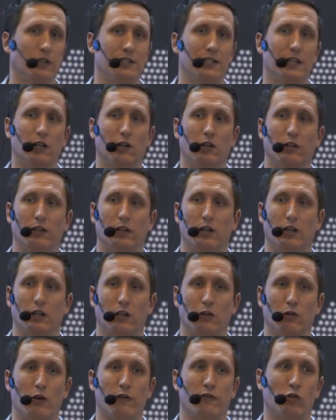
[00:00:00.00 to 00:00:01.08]
deal on
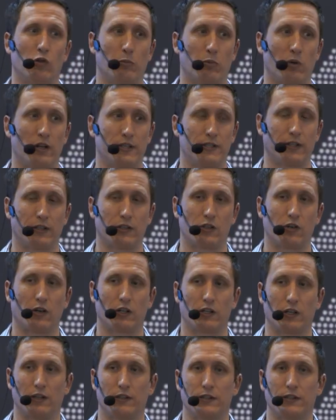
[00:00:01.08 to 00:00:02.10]
our overall pricing structure?